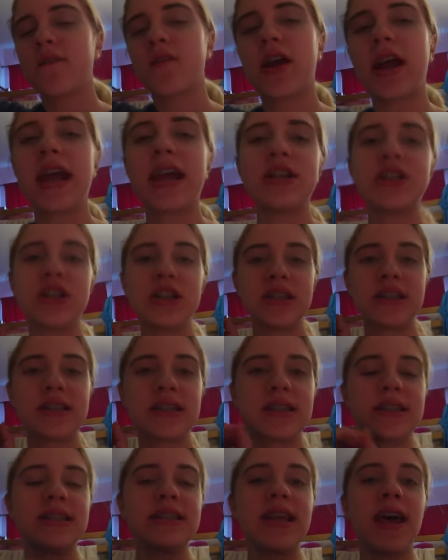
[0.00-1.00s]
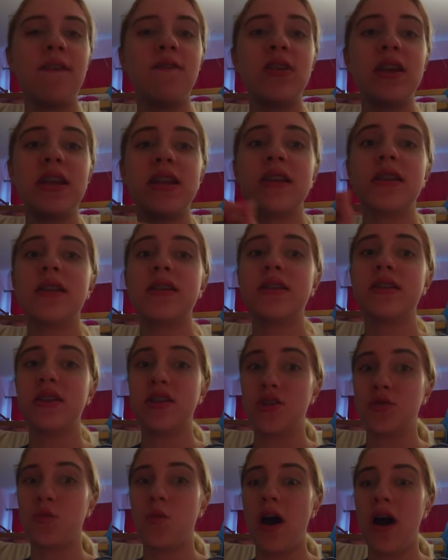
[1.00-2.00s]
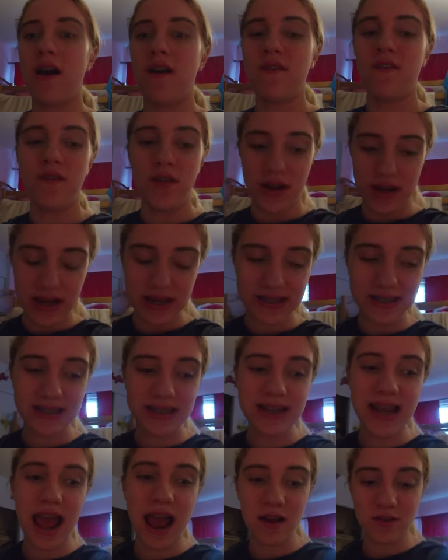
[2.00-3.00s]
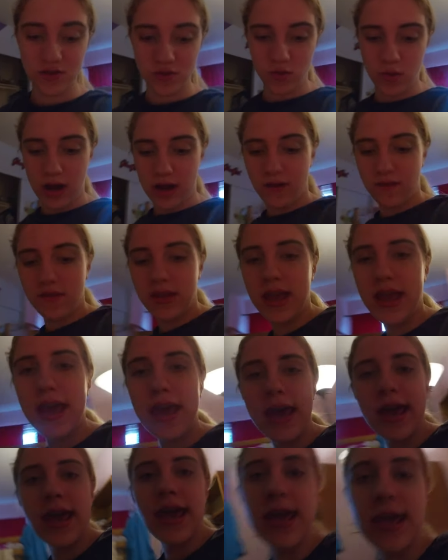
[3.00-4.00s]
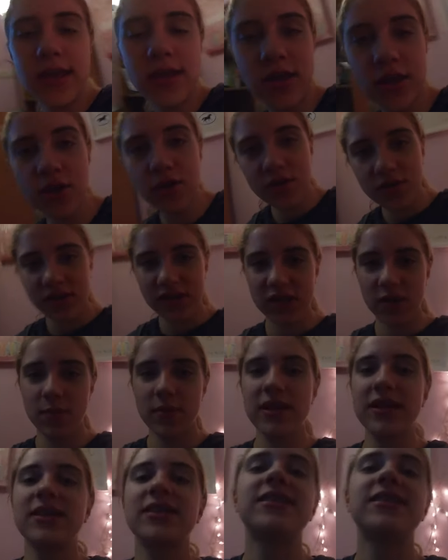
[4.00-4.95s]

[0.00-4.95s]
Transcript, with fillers: for ages 7 to 12. It's now 12. It used to be